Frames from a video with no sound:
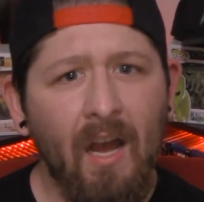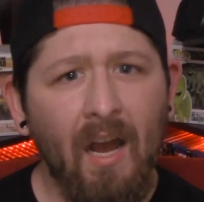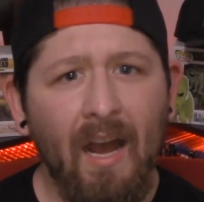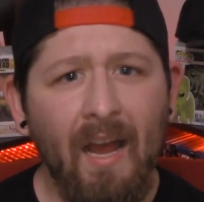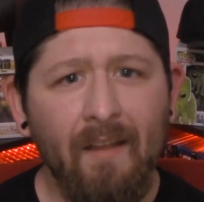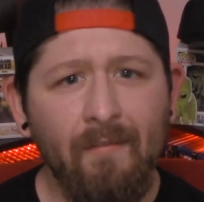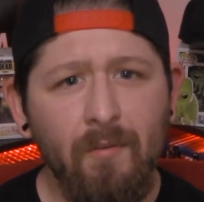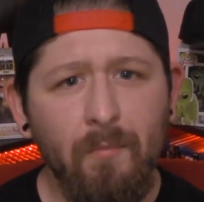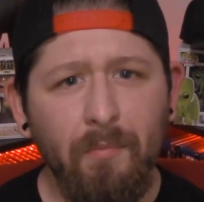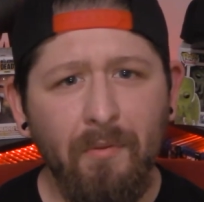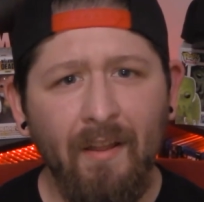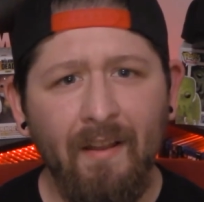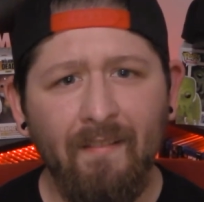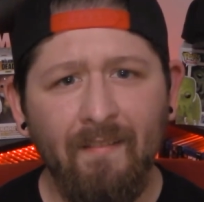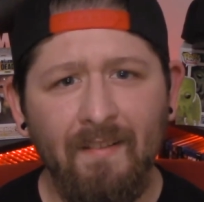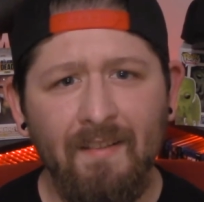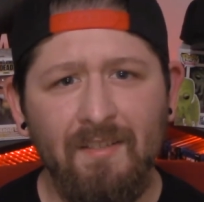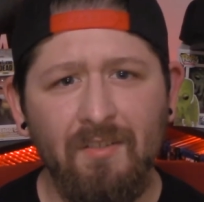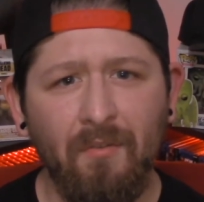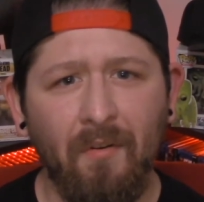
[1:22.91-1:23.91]
I have a
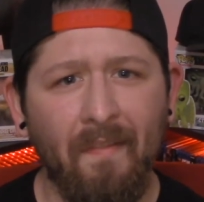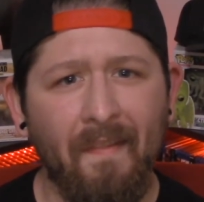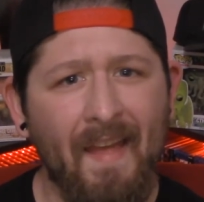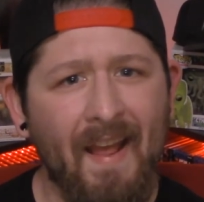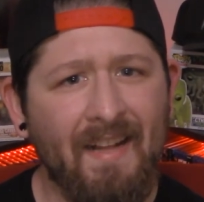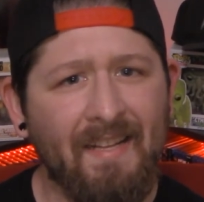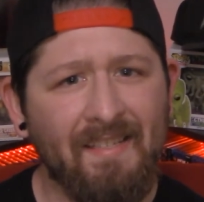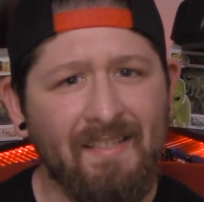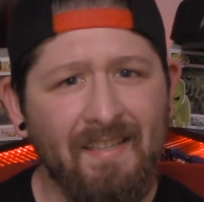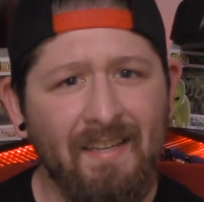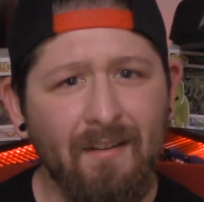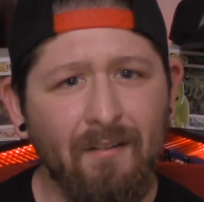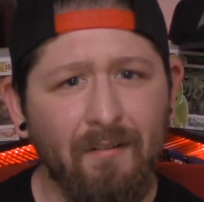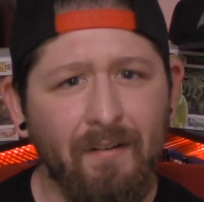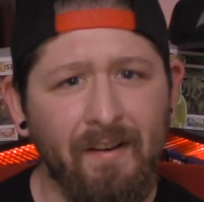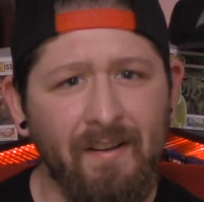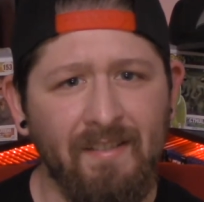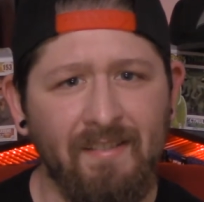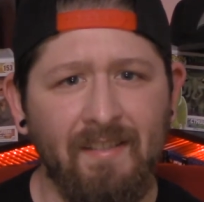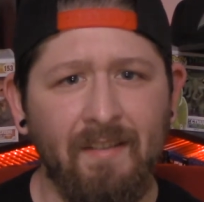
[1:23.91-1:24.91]
playlist on that
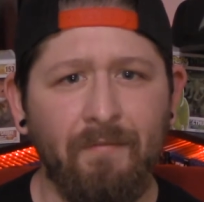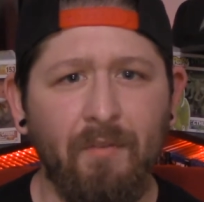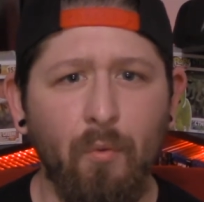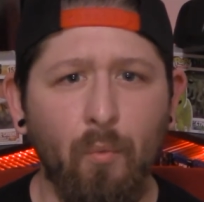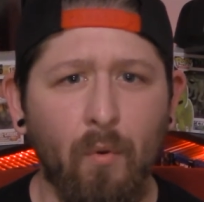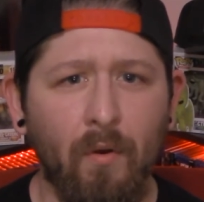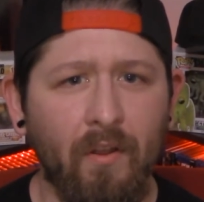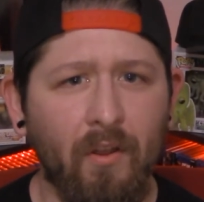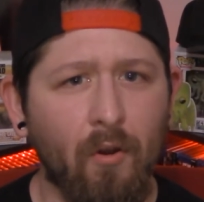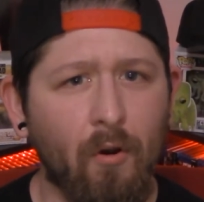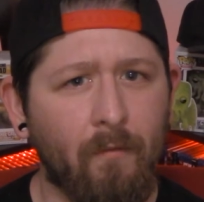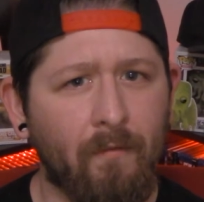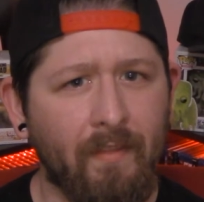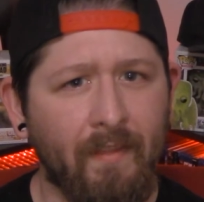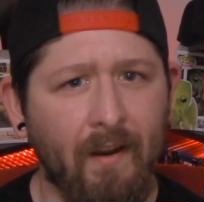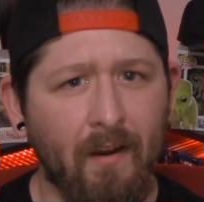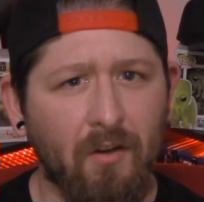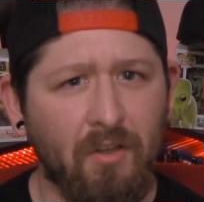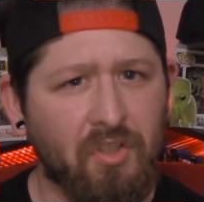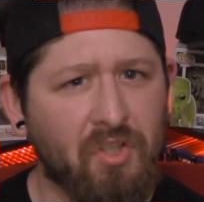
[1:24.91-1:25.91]
series if you want to go over
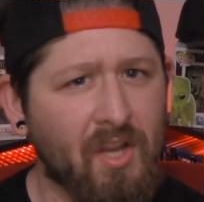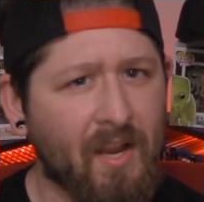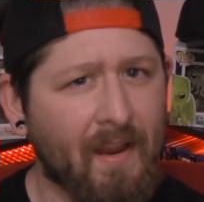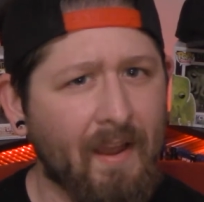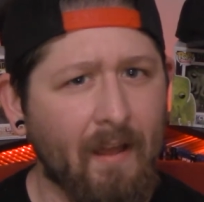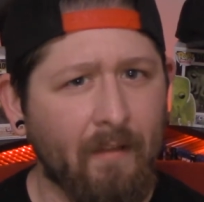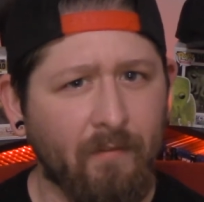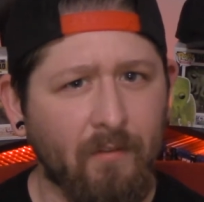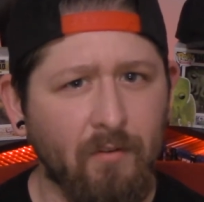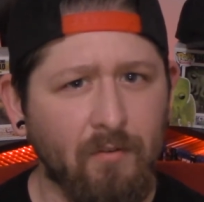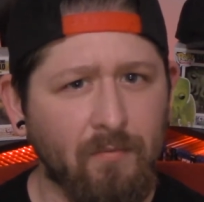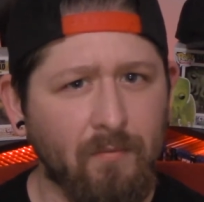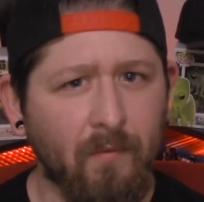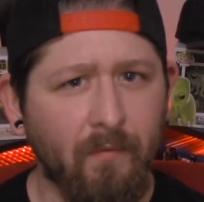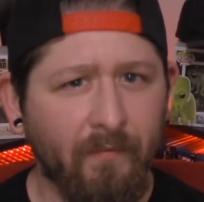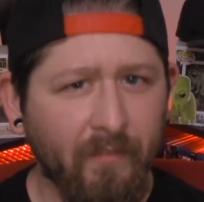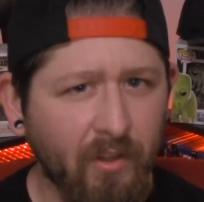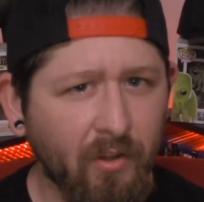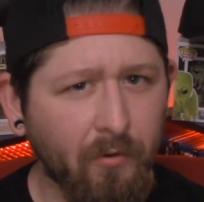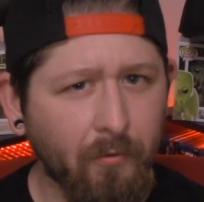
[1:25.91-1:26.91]
there and check out those
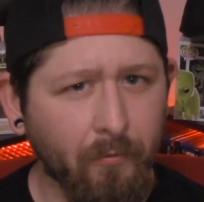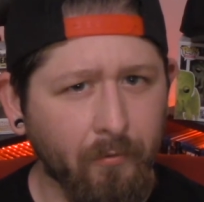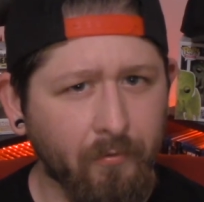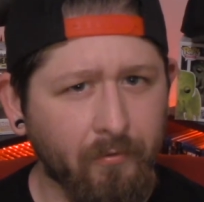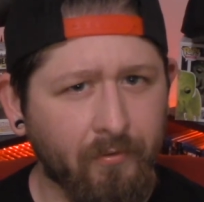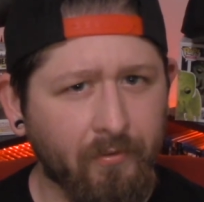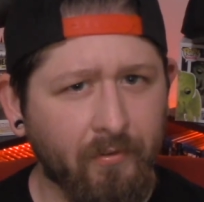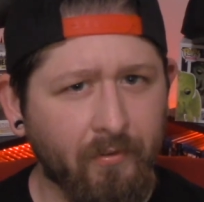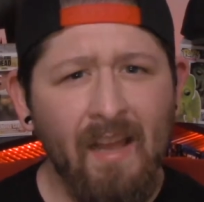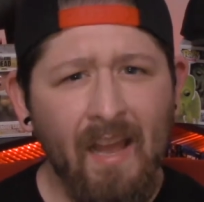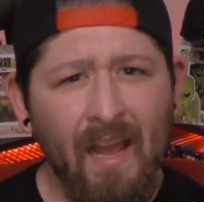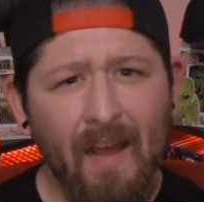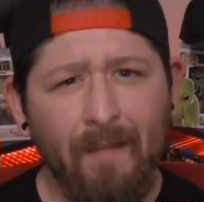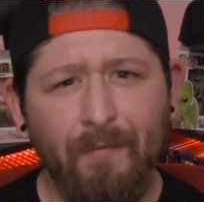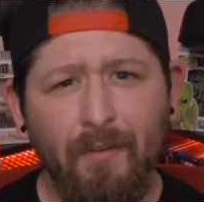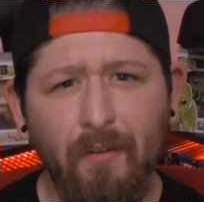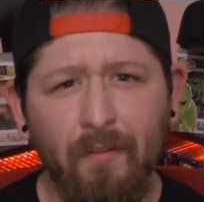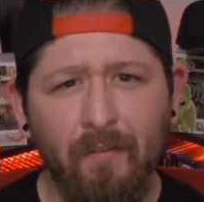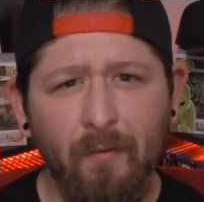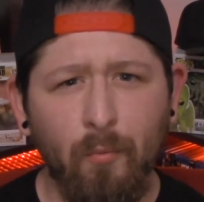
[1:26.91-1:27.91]
reviews.
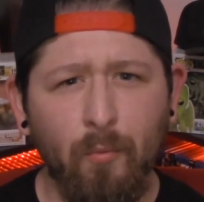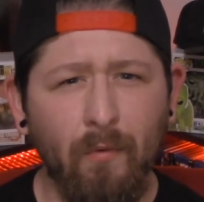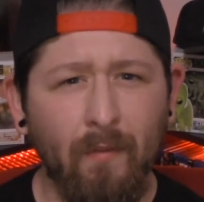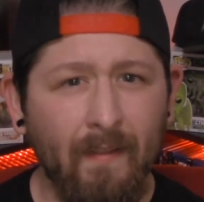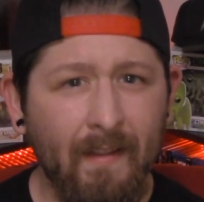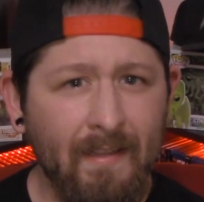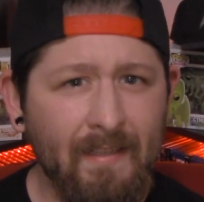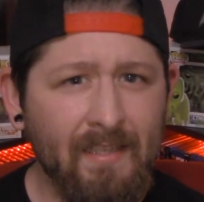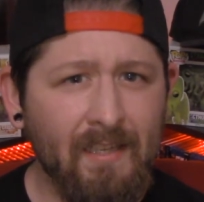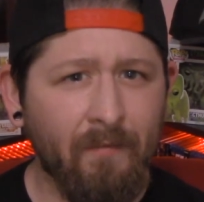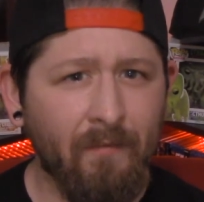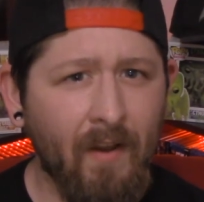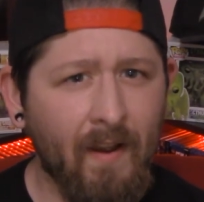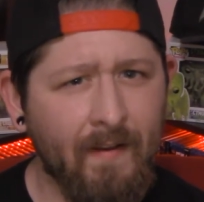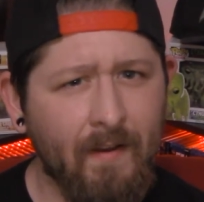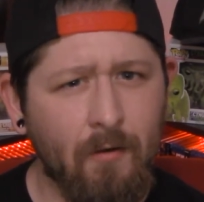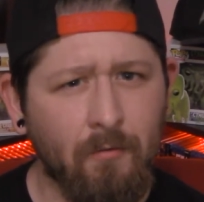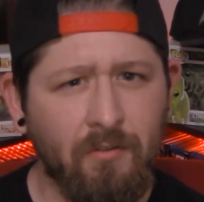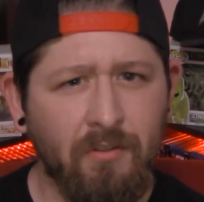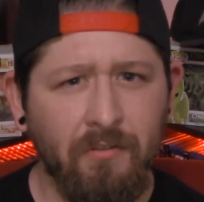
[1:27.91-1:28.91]
After the release of I
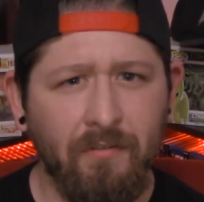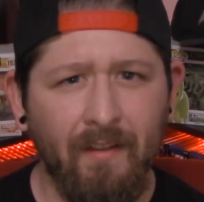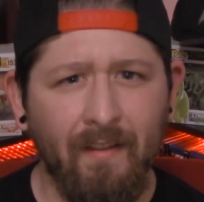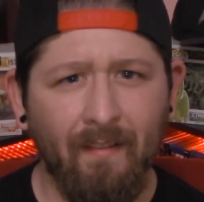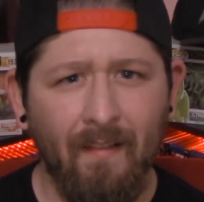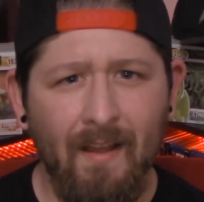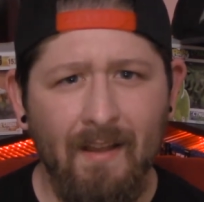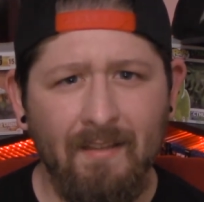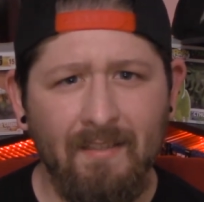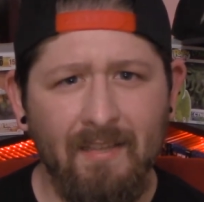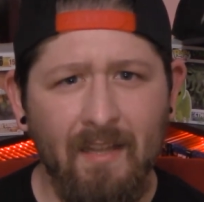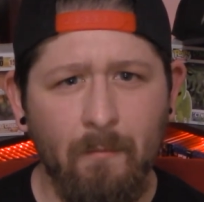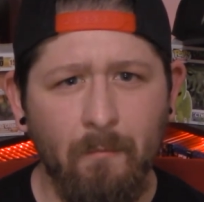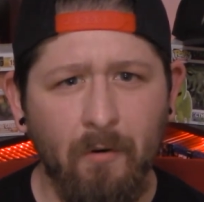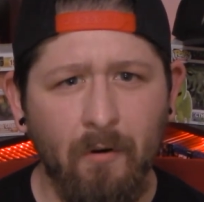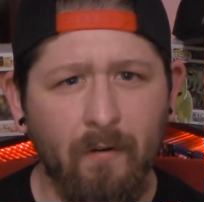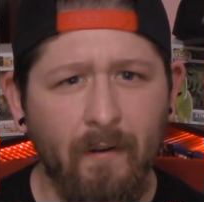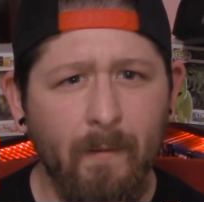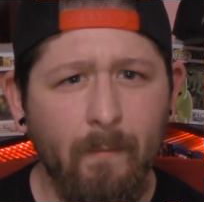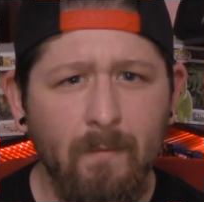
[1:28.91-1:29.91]
Know What You Did Last
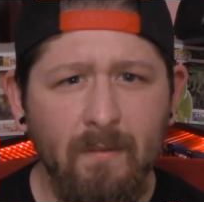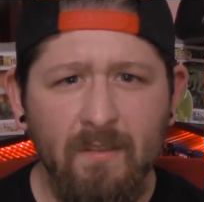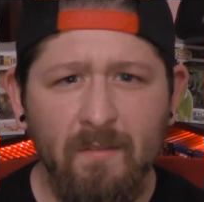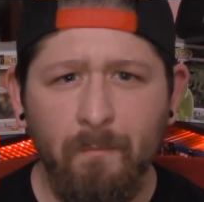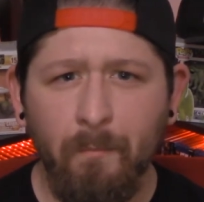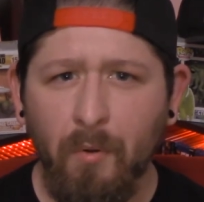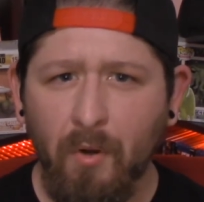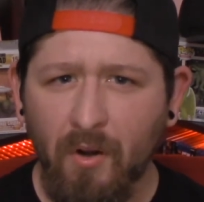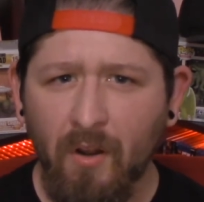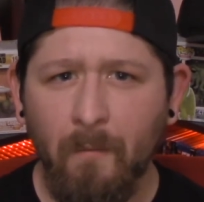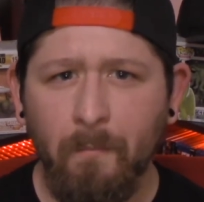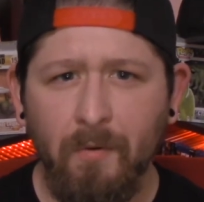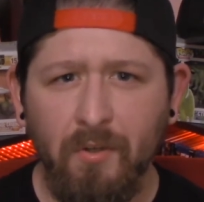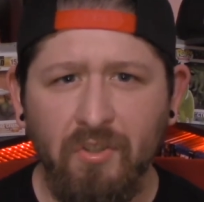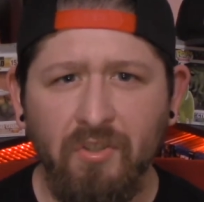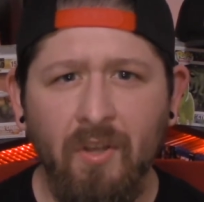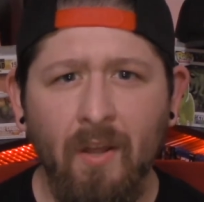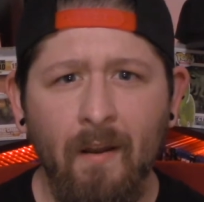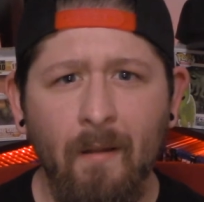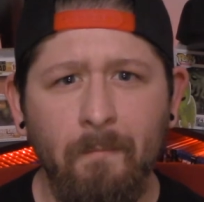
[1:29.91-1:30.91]
Summer, it was put up or
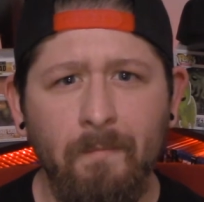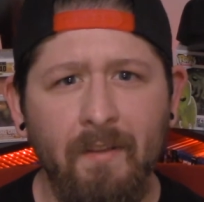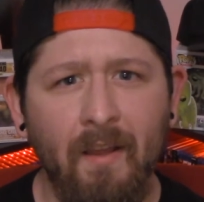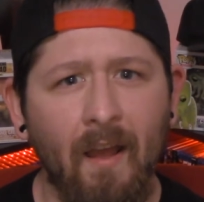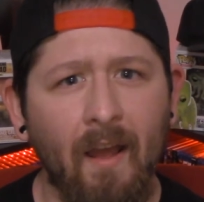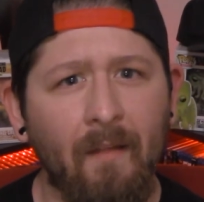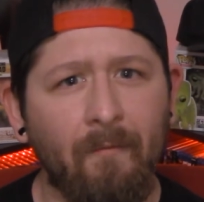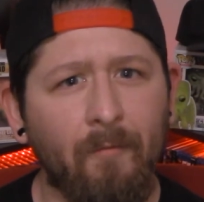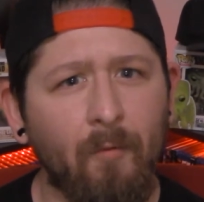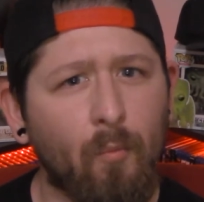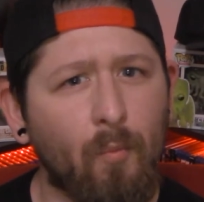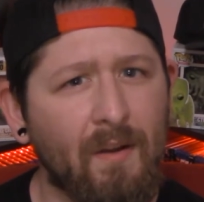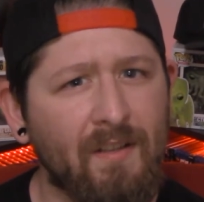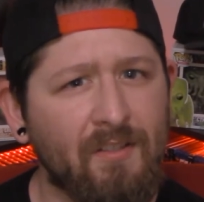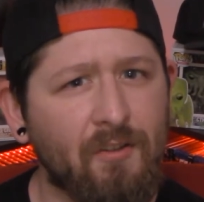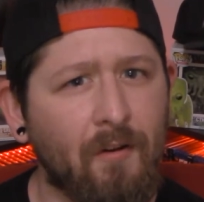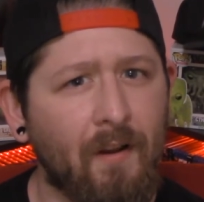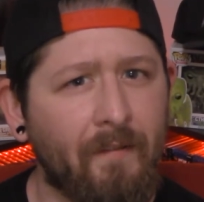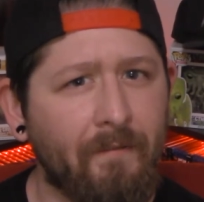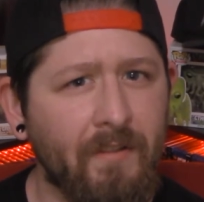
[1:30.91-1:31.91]
shut up time for
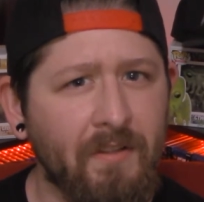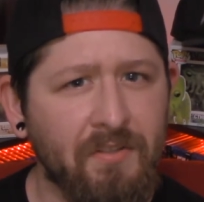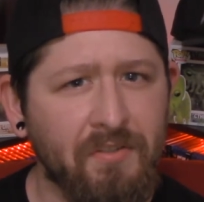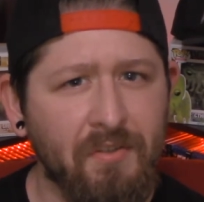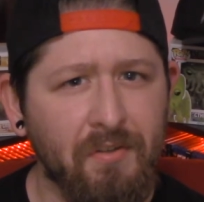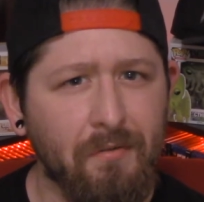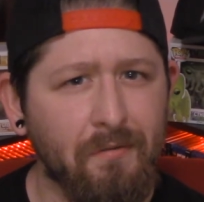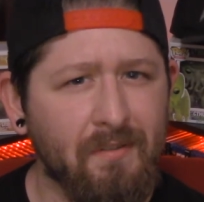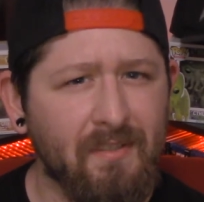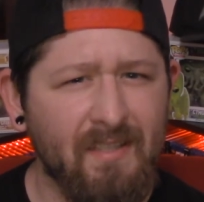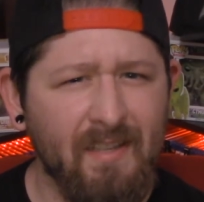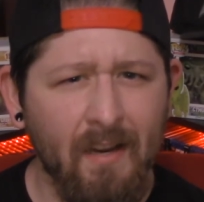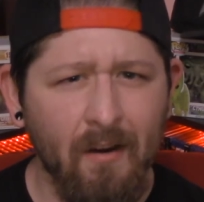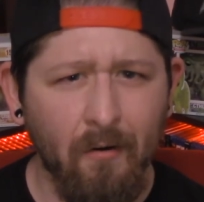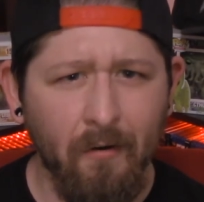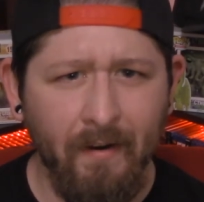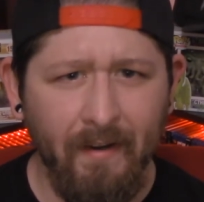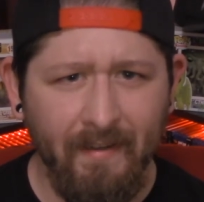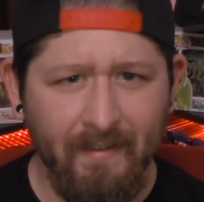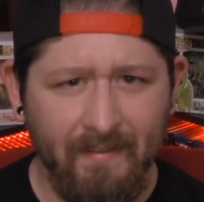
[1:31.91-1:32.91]
Wes Craven's new
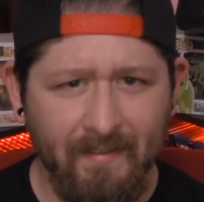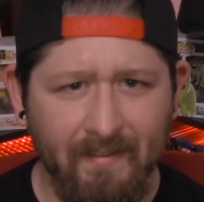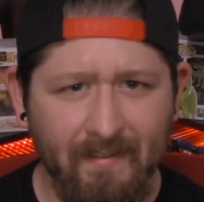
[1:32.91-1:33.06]
series.